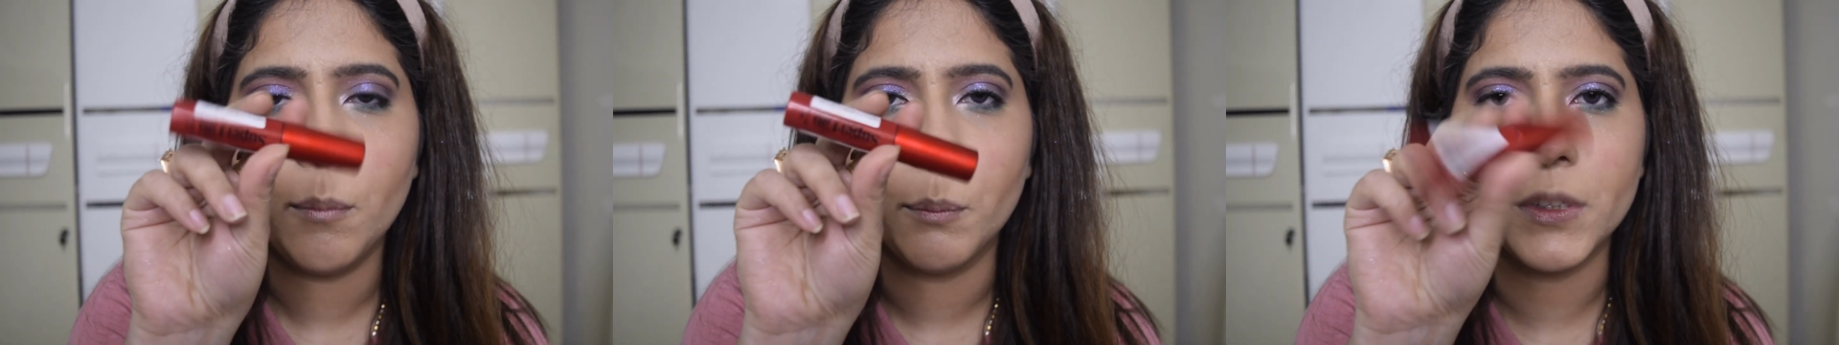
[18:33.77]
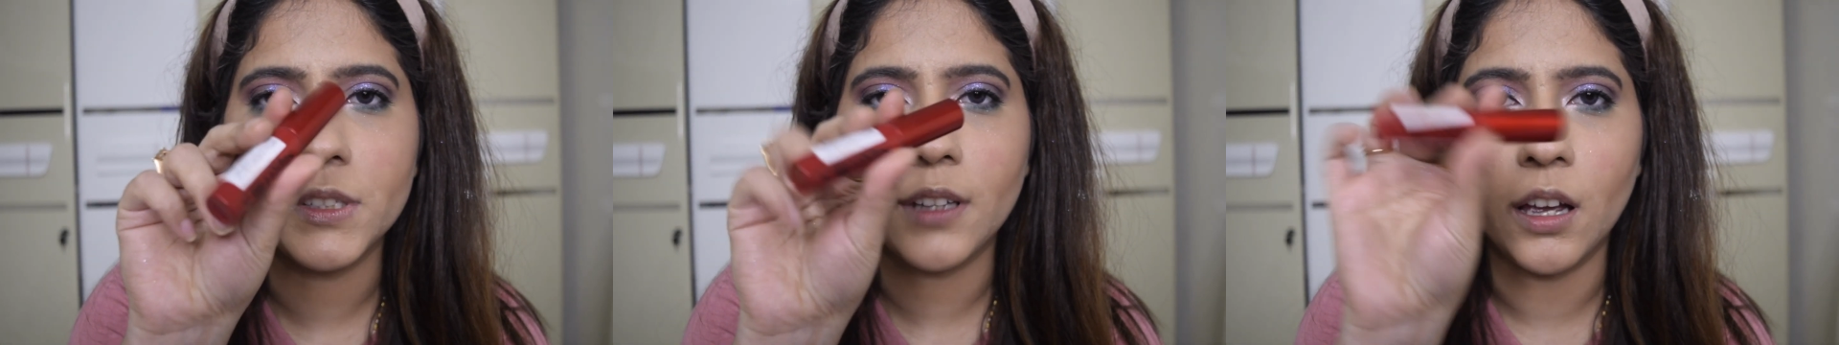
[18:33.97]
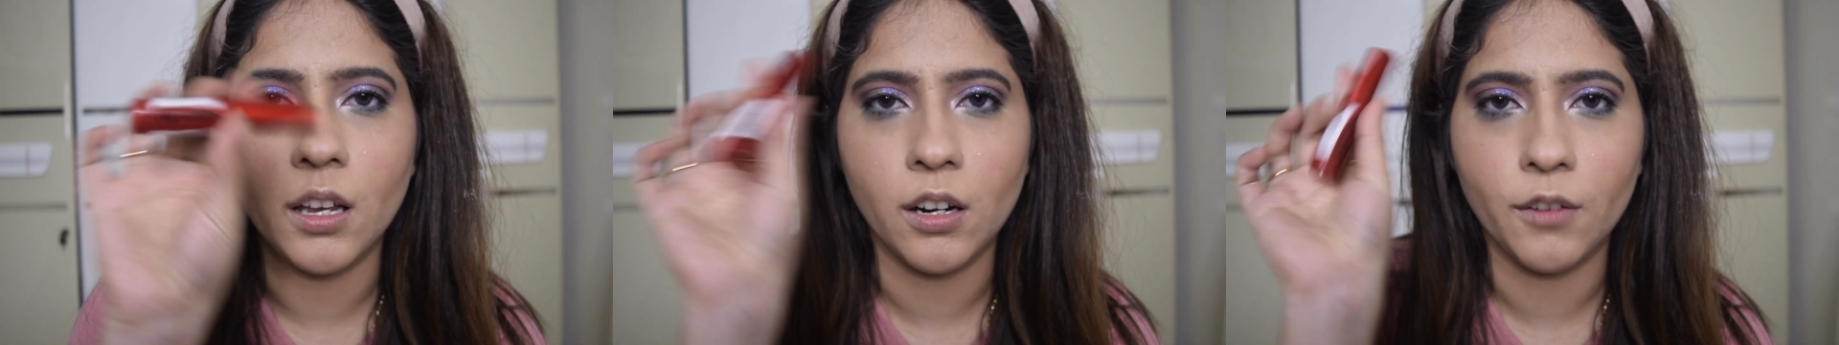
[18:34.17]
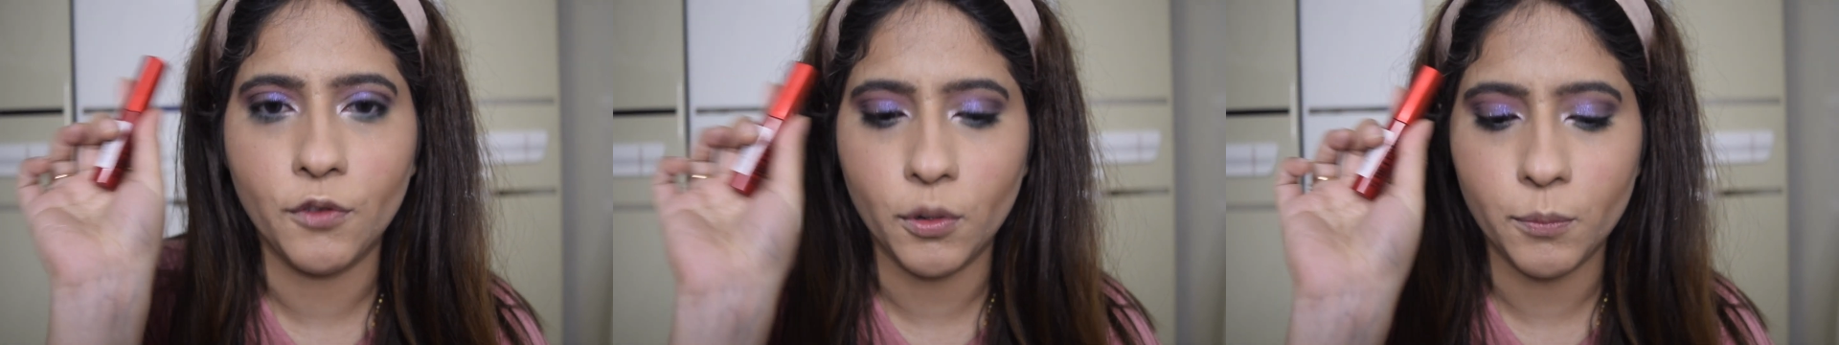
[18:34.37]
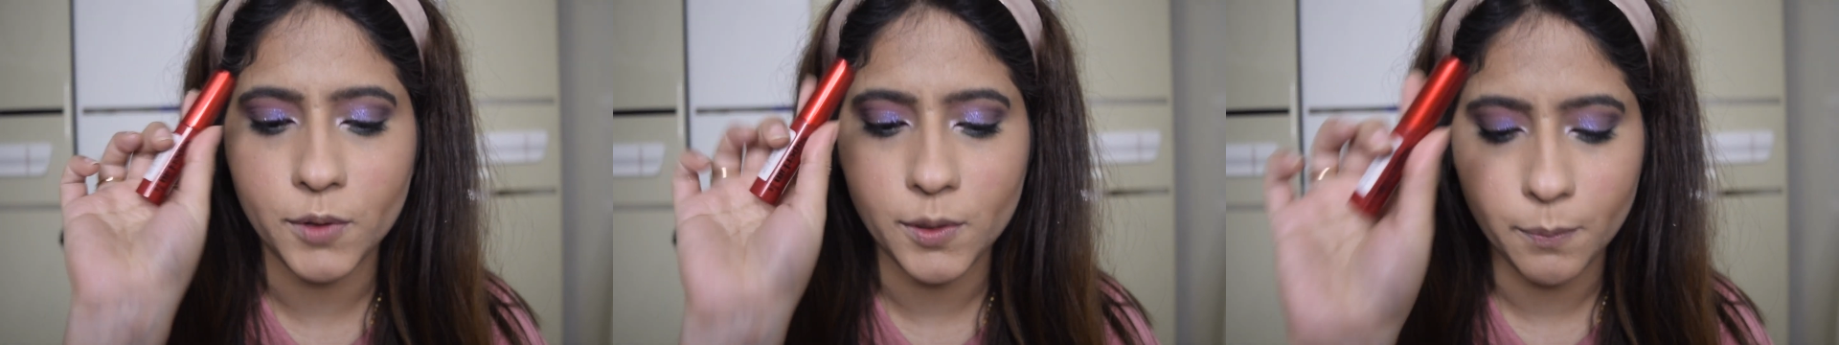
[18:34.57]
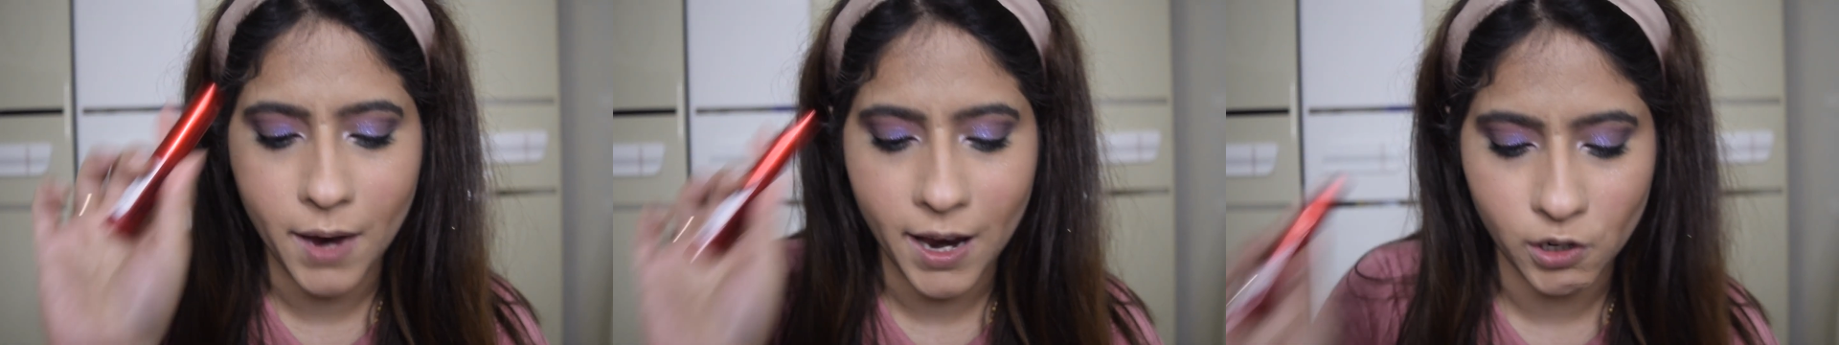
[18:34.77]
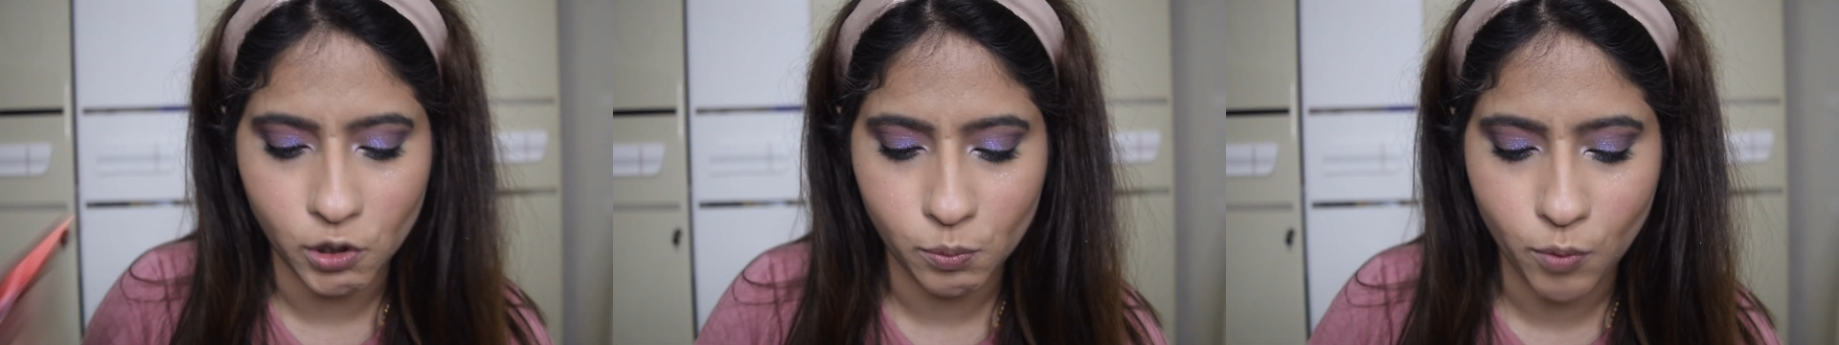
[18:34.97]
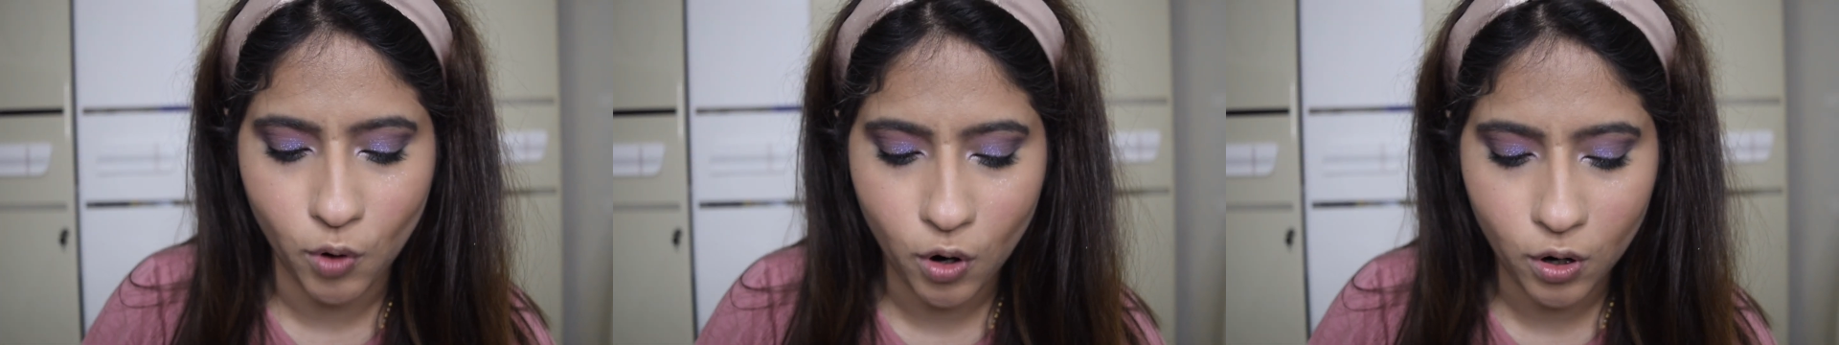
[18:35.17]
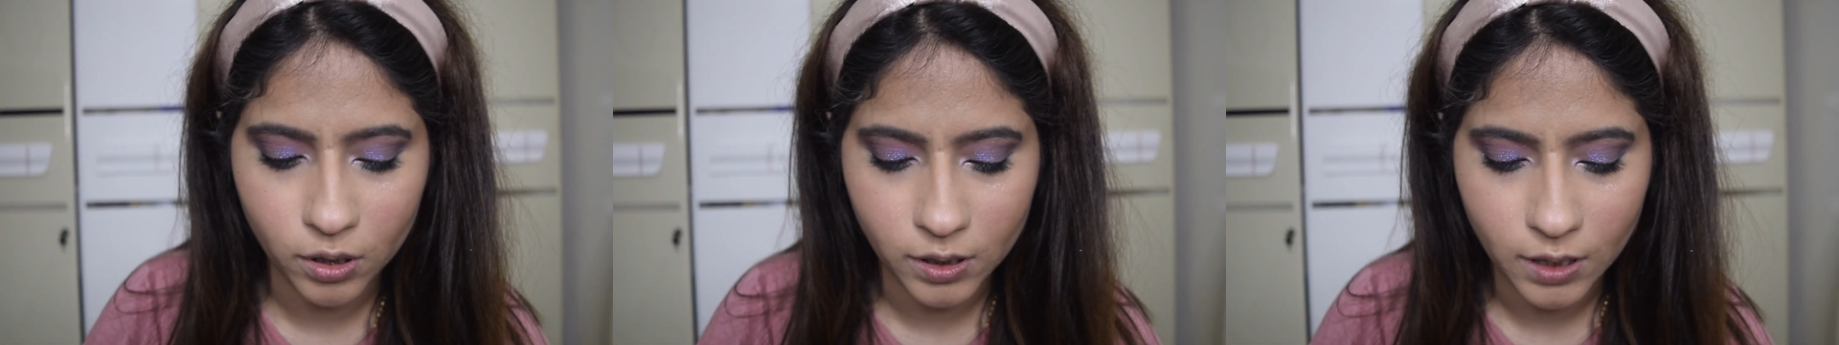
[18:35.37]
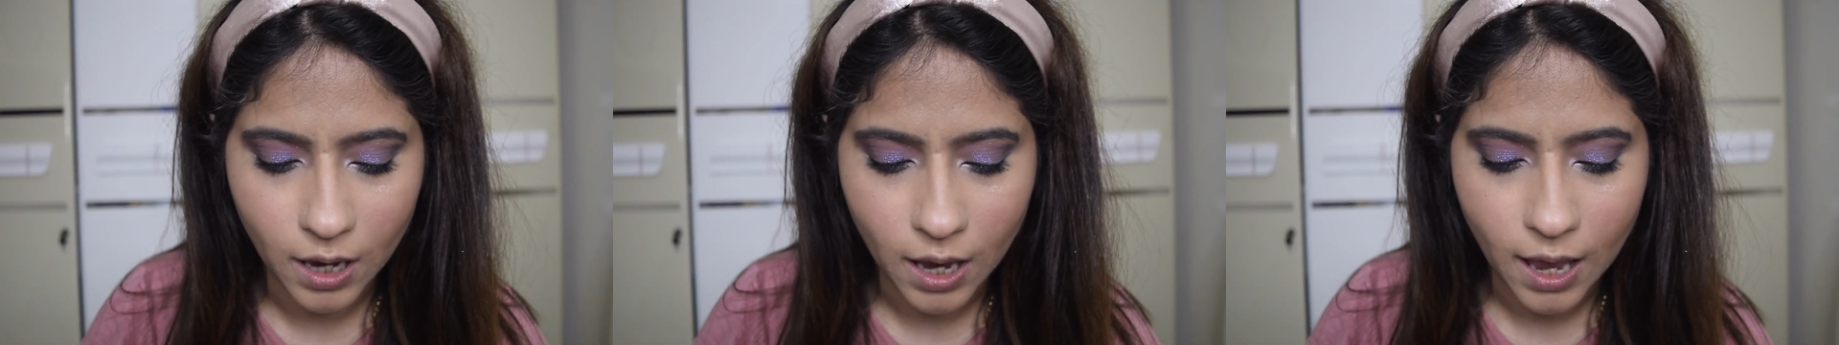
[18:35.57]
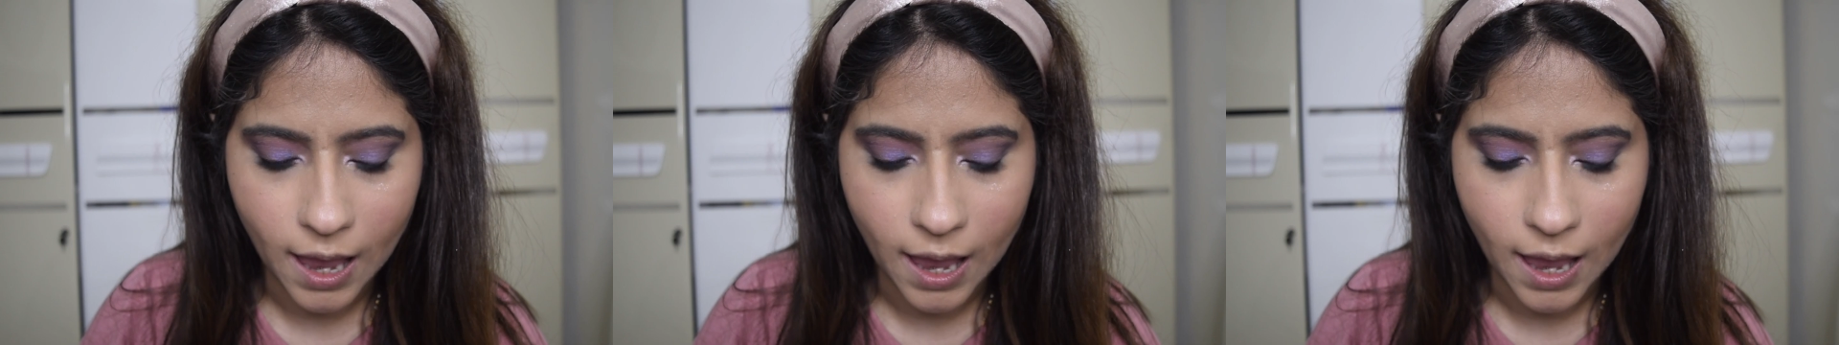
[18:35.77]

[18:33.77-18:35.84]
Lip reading: mascara from Smashbox,